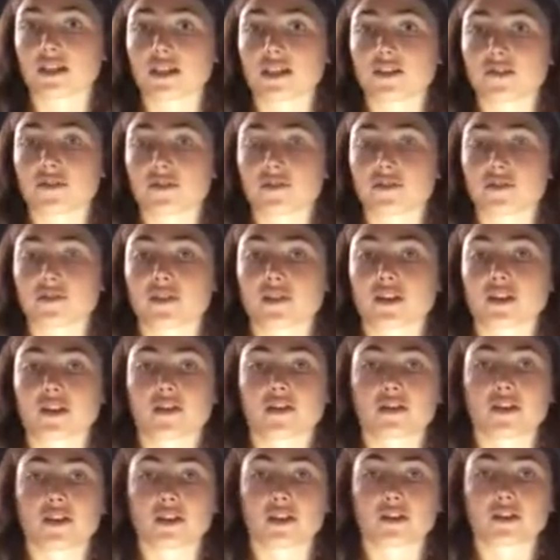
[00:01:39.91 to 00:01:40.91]
If,
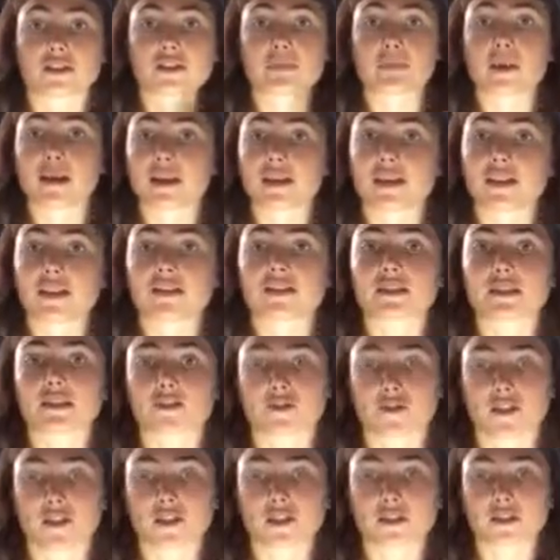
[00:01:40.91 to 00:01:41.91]
Smetana is the
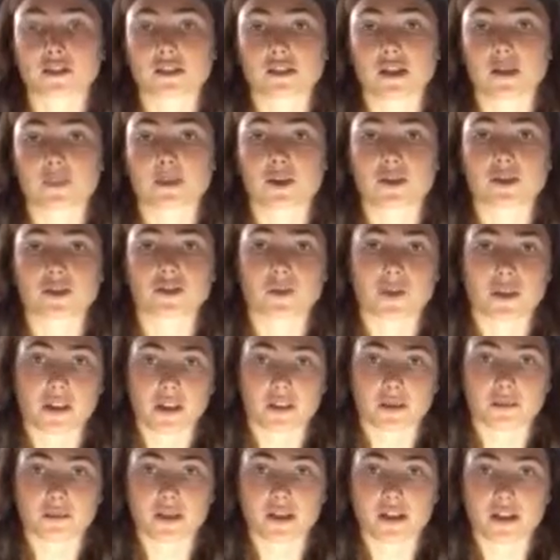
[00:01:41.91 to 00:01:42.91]
first composer
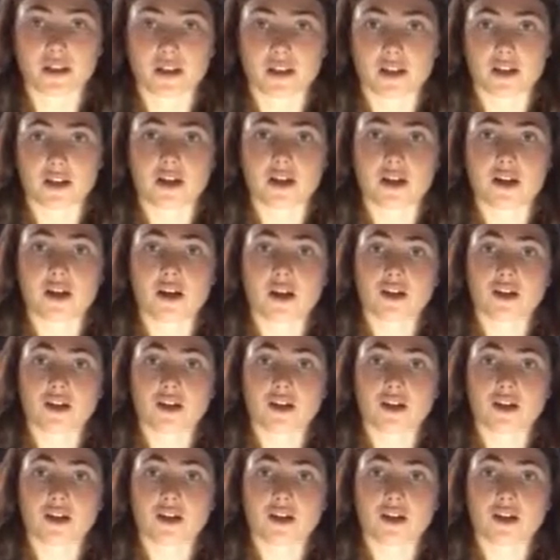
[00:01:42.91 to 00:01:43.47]
within MITA